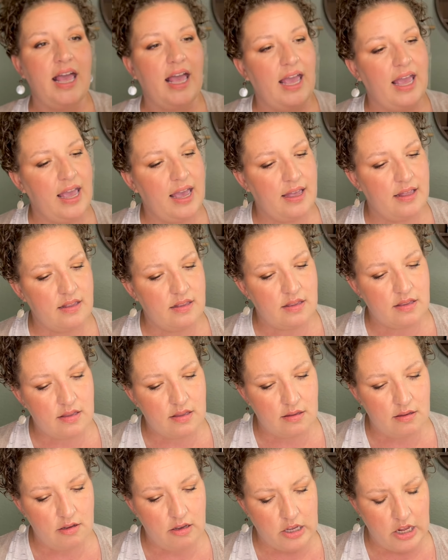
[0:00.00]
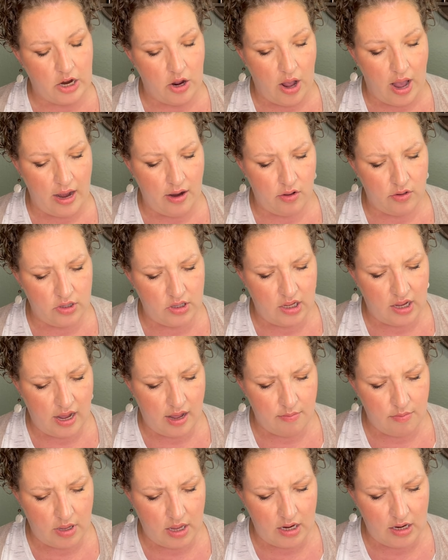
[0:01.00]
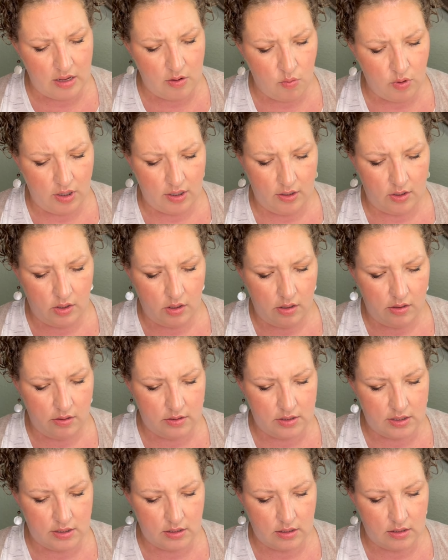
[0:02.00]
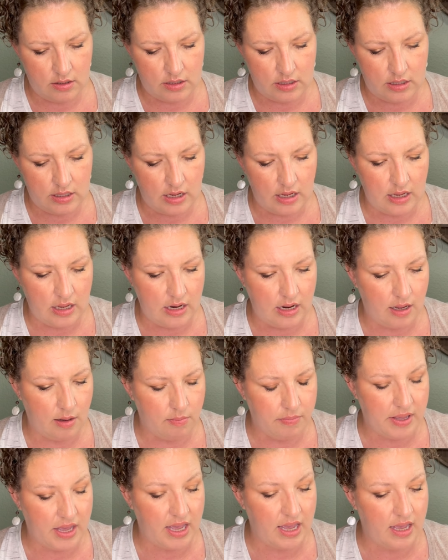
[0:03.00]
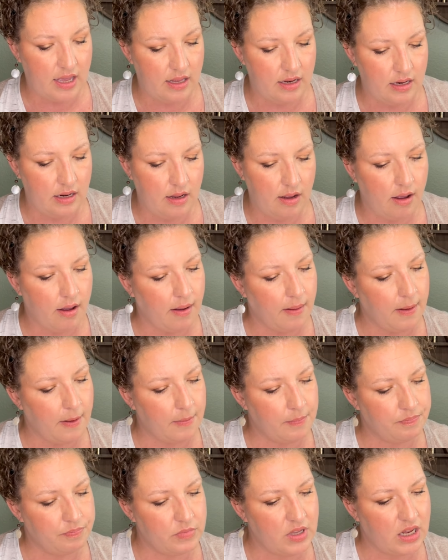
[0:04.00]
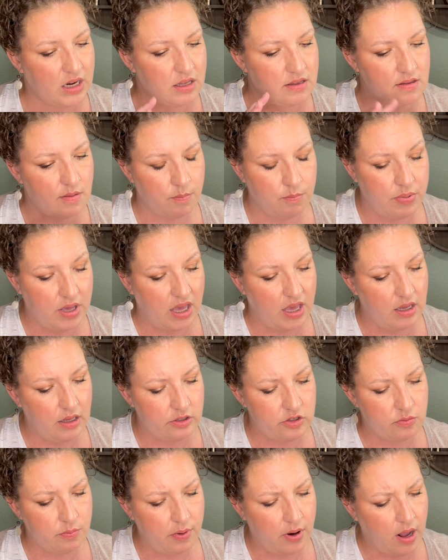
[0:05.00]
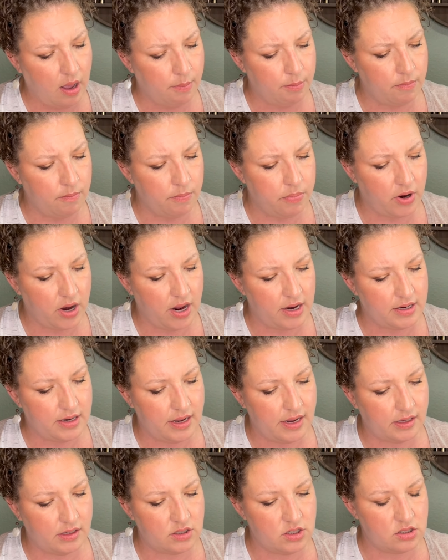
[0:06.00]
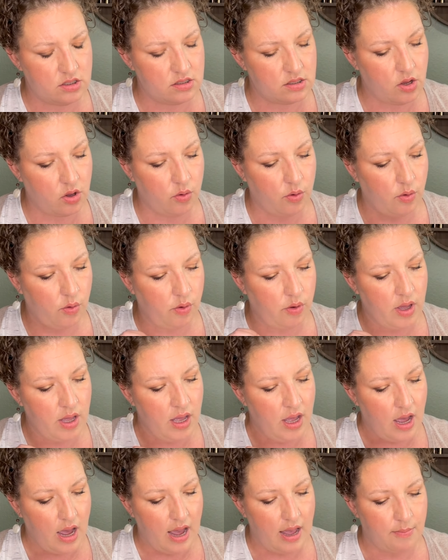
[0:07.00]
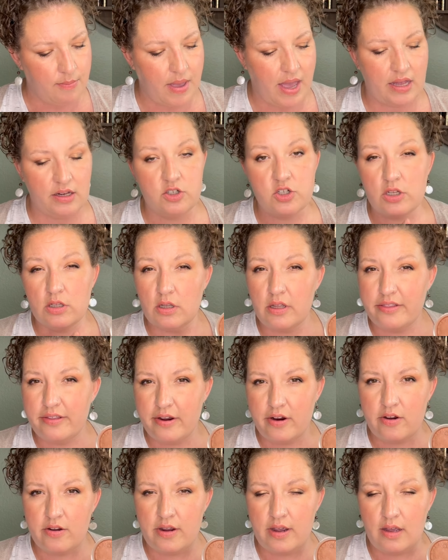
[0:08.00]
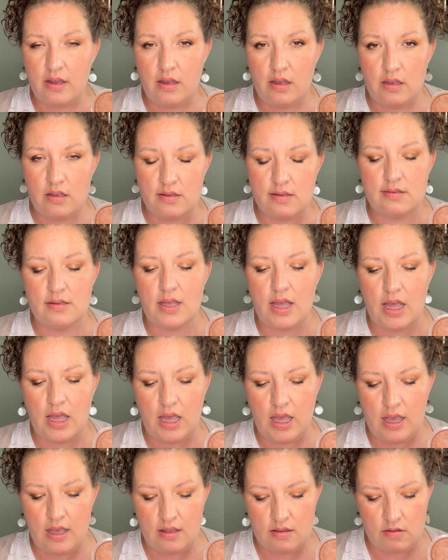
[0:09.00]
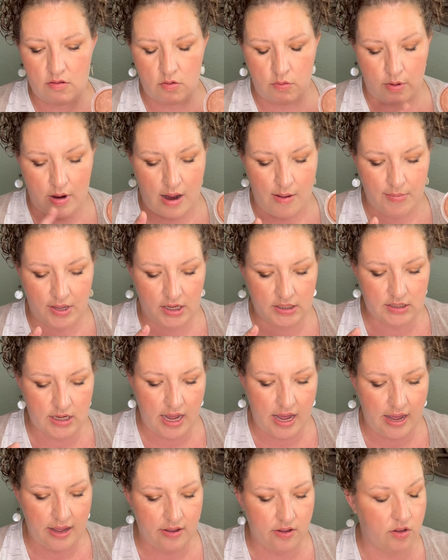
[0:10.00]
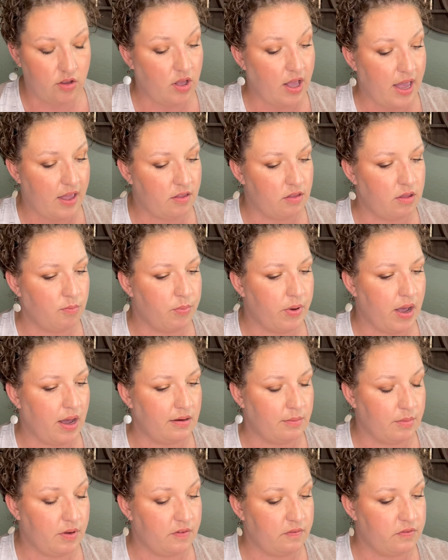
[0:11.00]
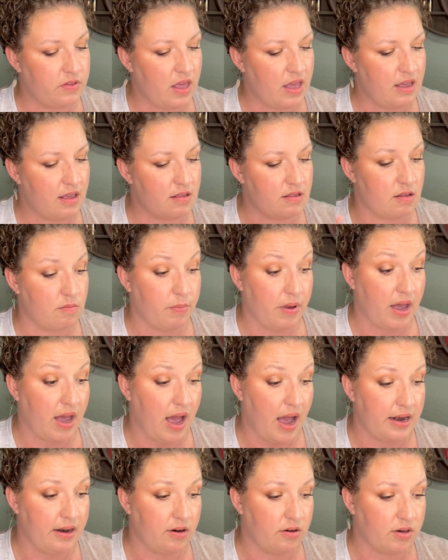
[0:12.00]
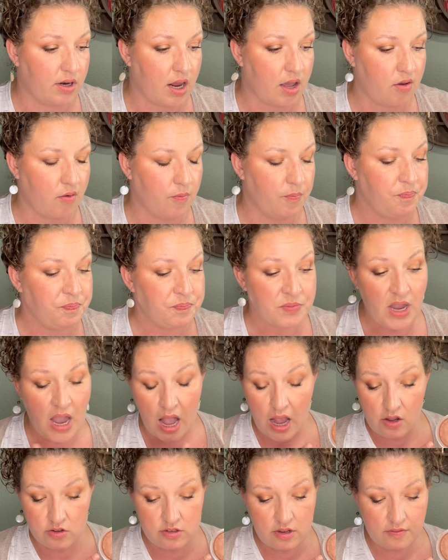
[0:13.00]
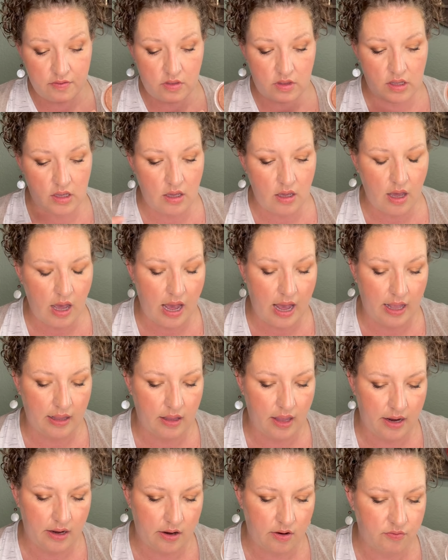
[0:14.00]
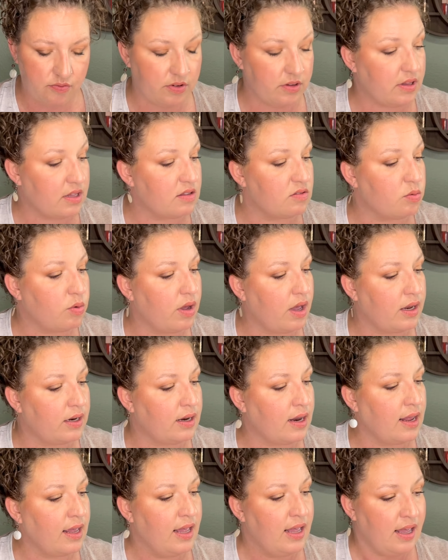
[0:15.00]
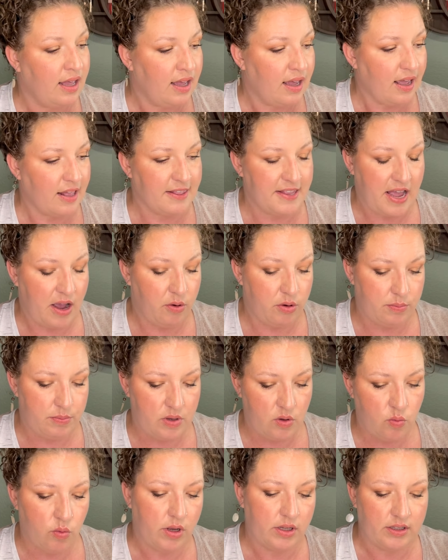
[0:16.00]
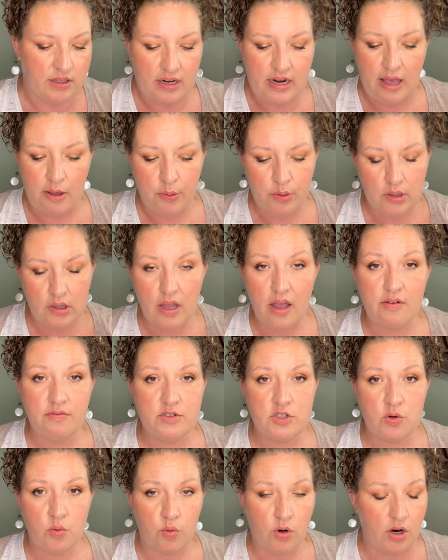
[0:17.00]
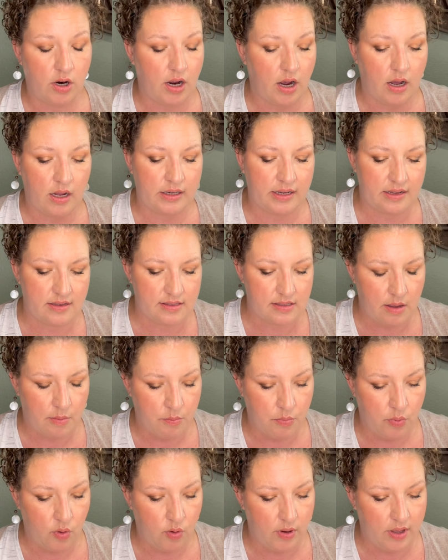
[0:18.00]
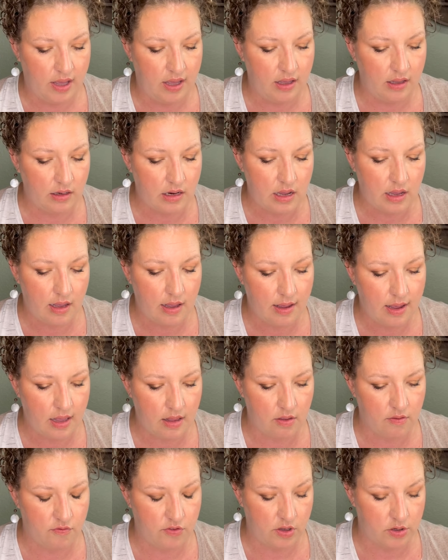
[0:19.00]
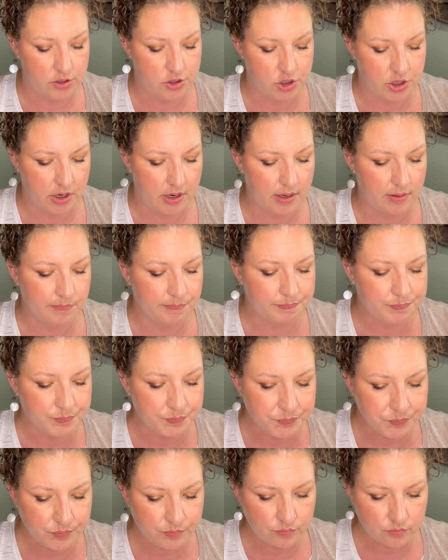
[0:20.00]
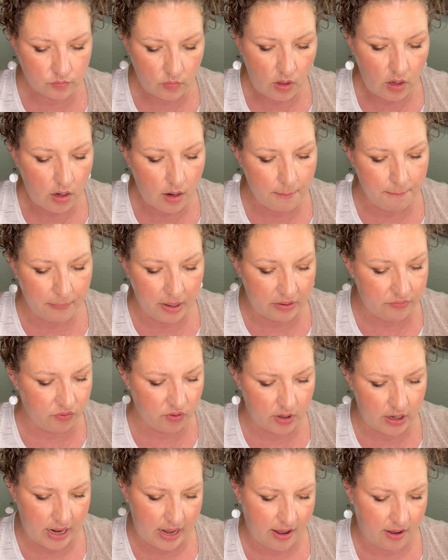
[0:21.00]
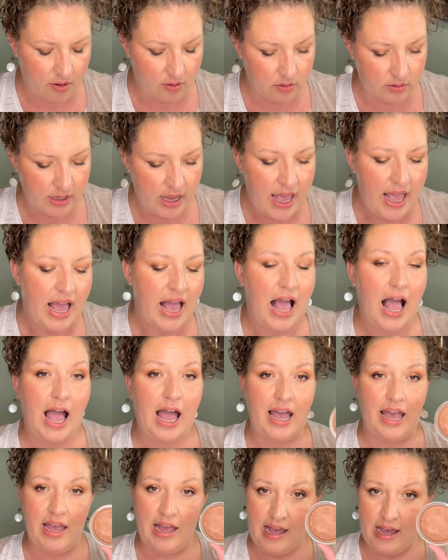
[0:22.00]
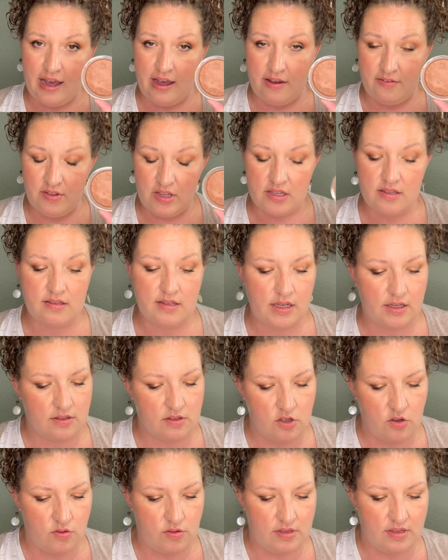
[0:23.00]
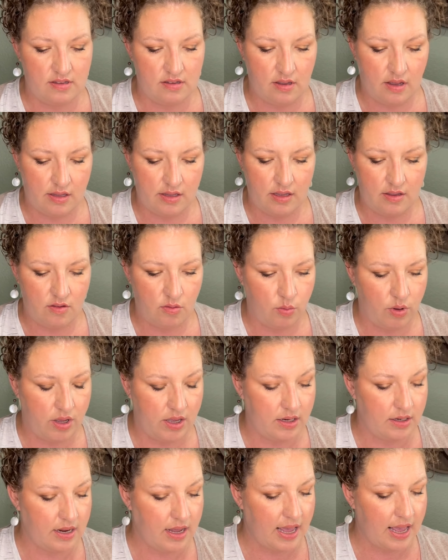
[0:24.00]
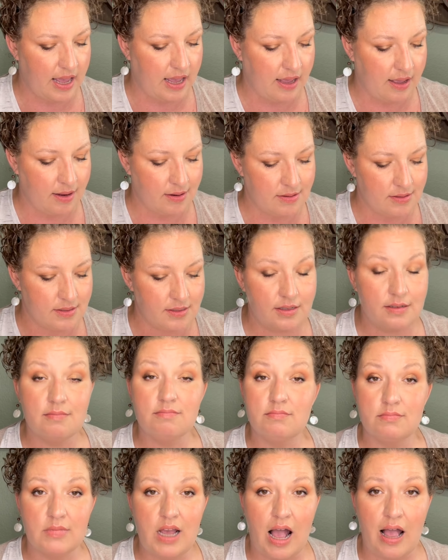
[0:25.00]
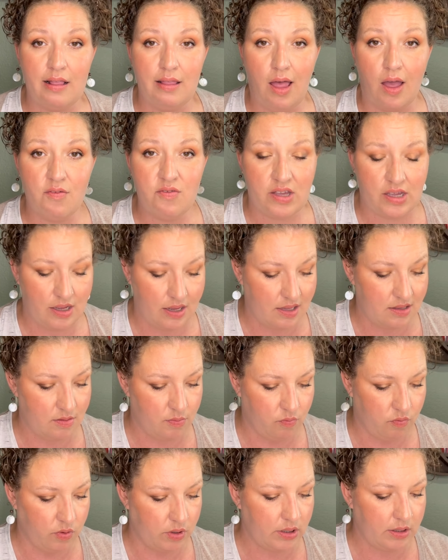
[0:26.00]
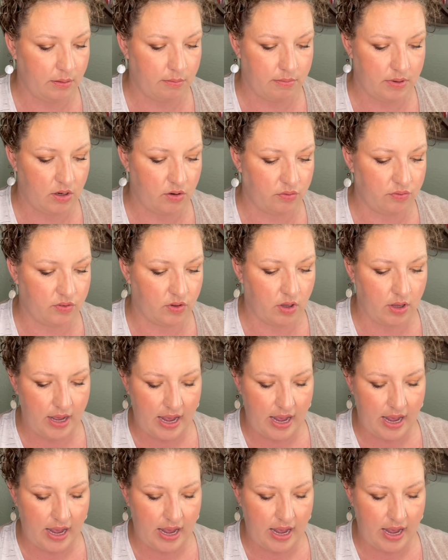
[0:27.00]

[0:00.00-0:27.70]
It's, you know, I don't think I'm anywhere close to hitting pan. Um, it is a baked pro product, so I imagine that there is a ceramic tile at the bottom of this, but I don't know. I also have the highlighter for this one and that would be one that I would love to work on at some point in the future. But for now, I have six uses on this one and I love it. It's really beautiful.